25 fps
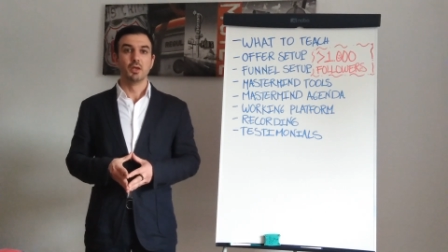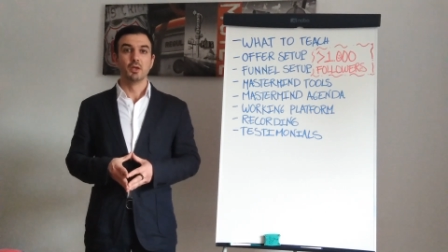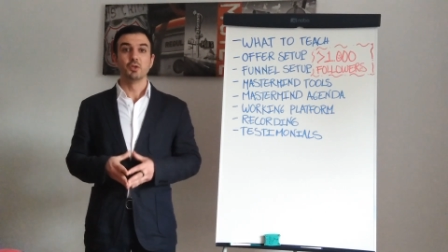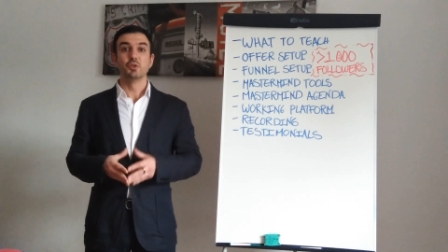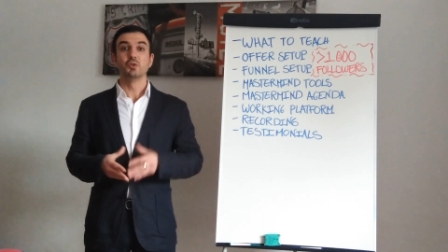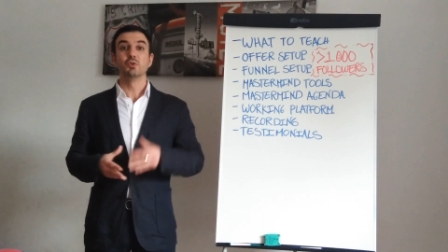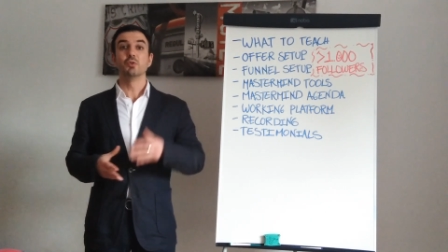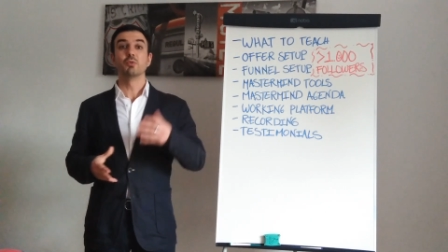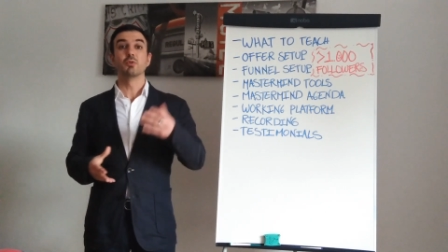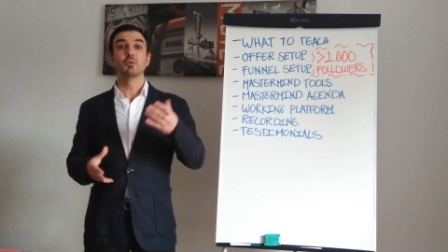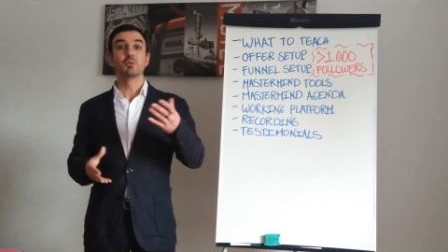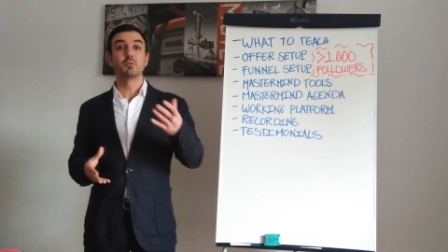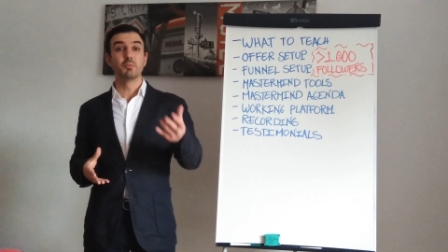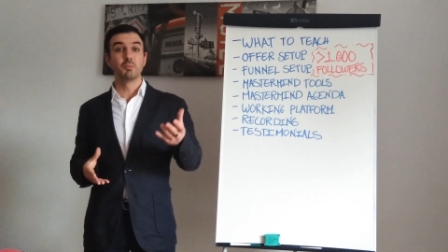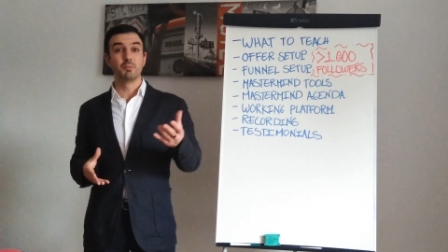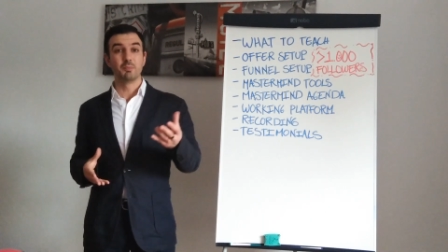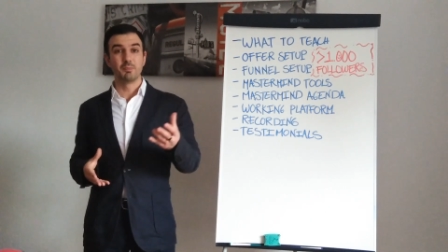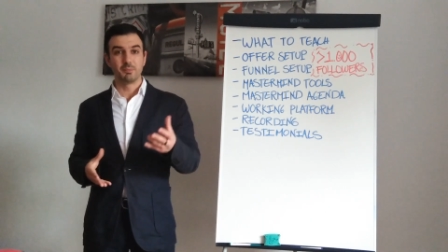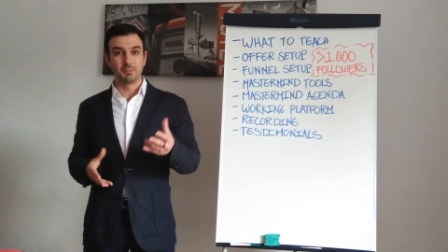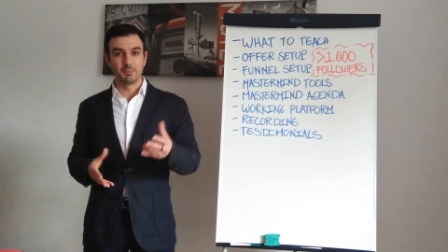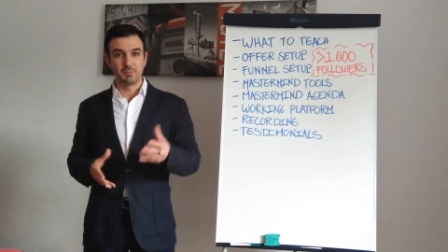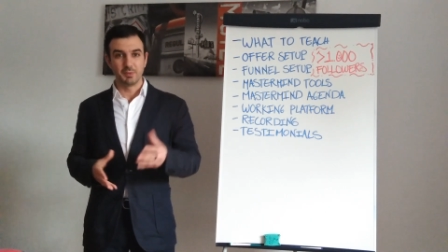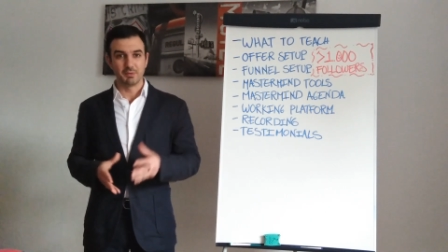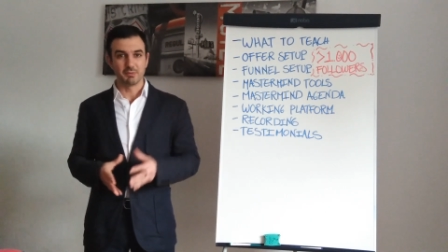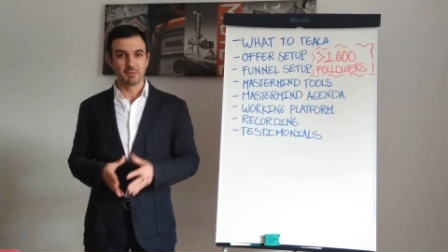you would
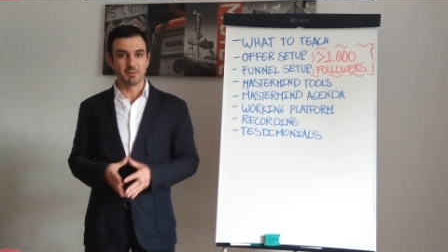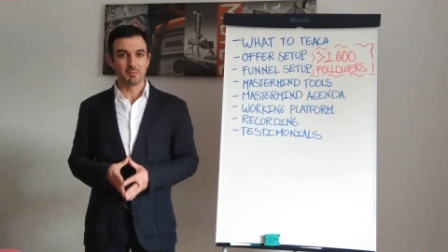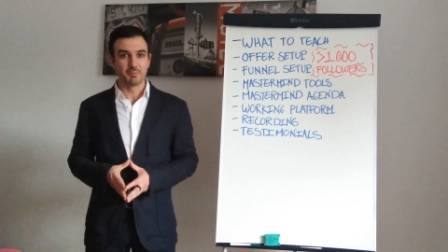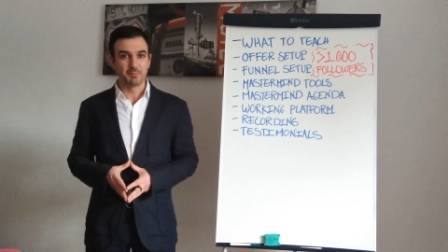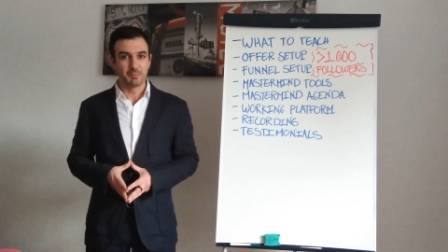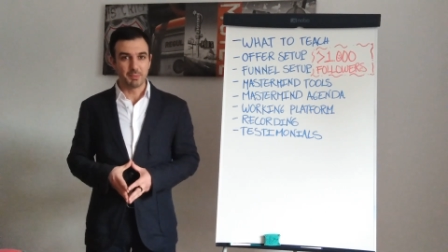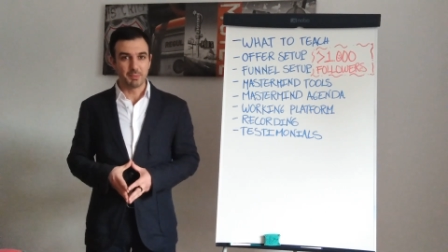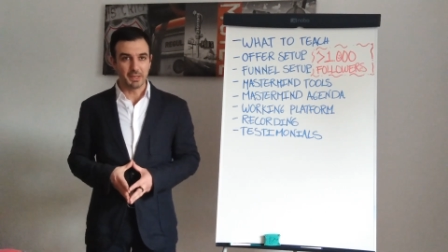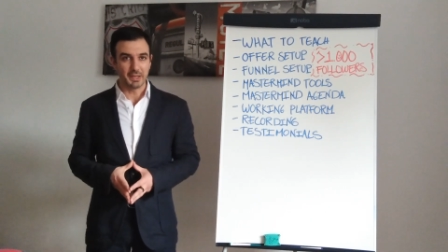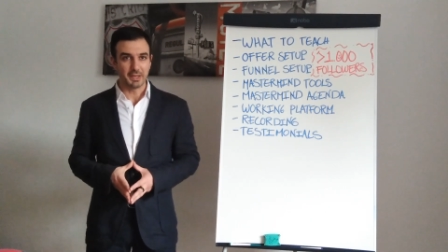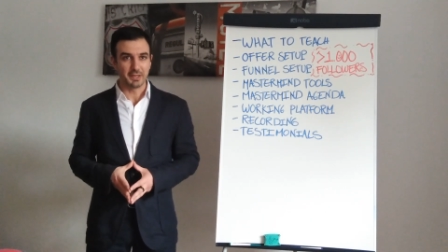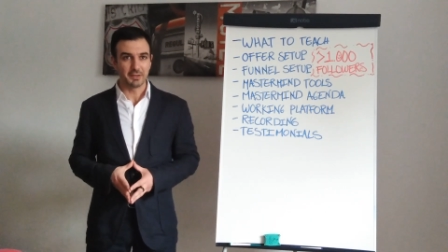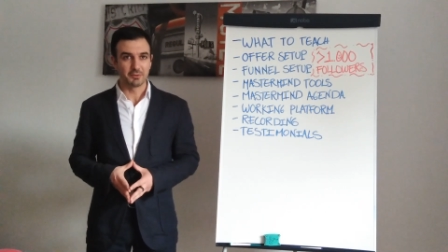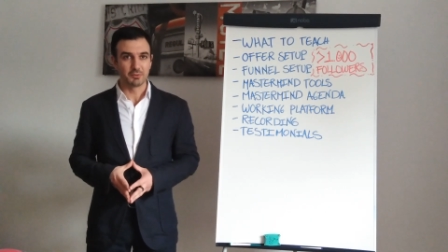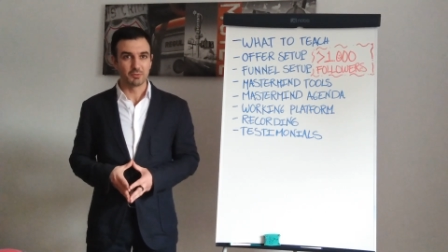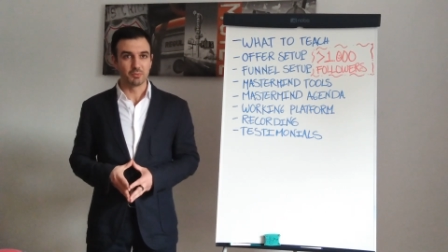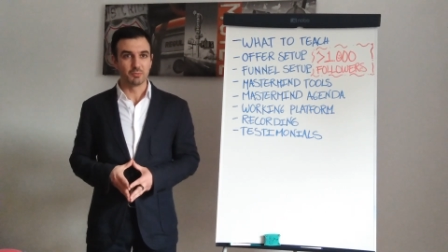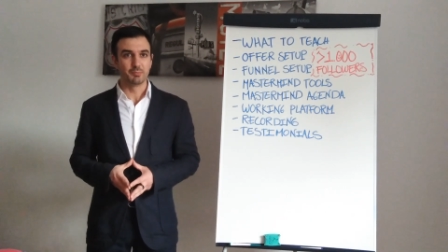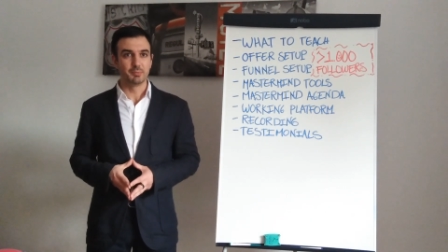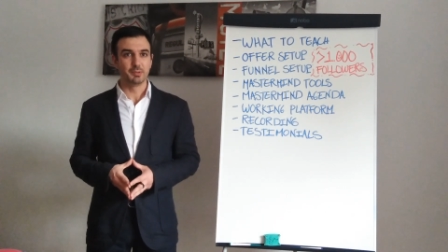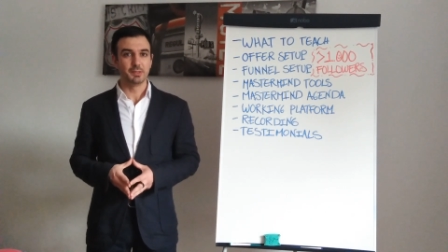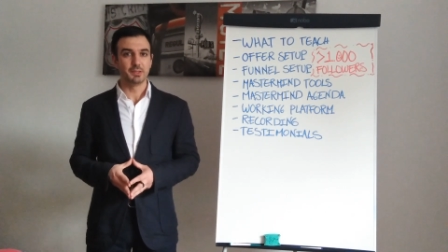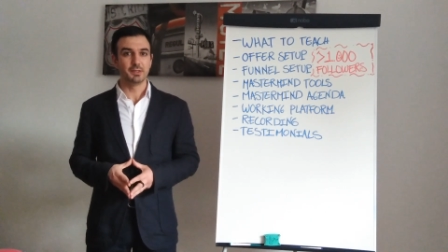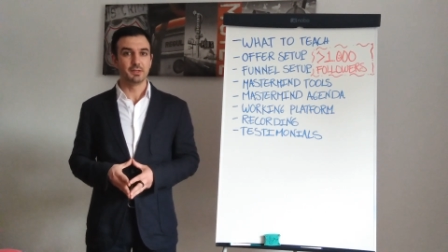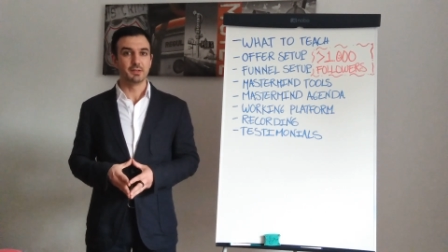even pay to
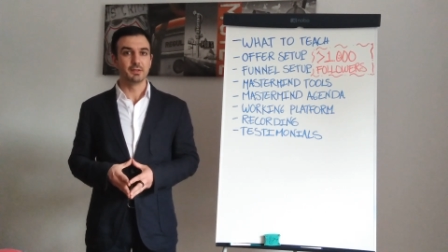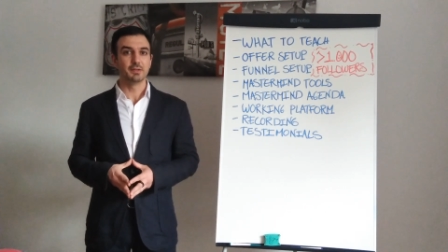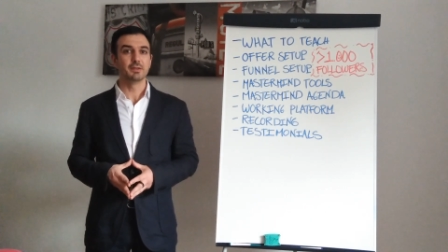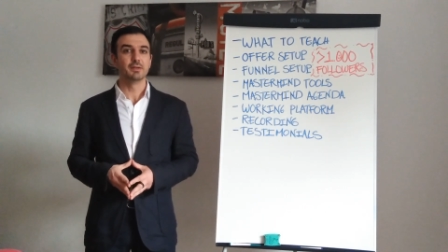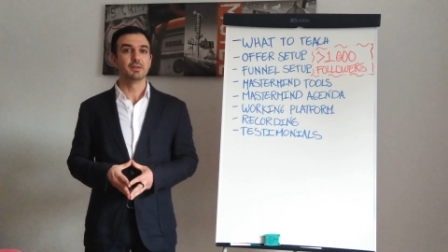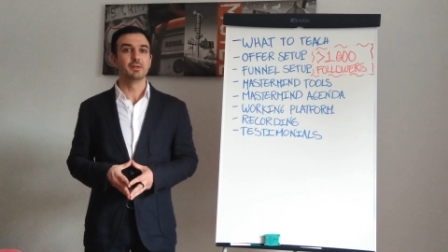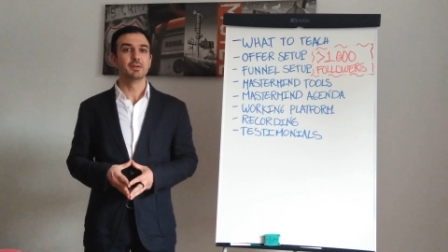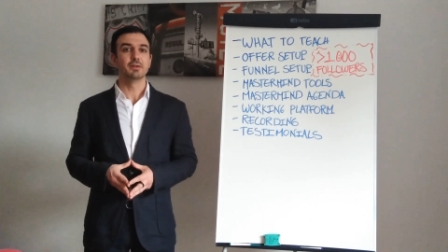be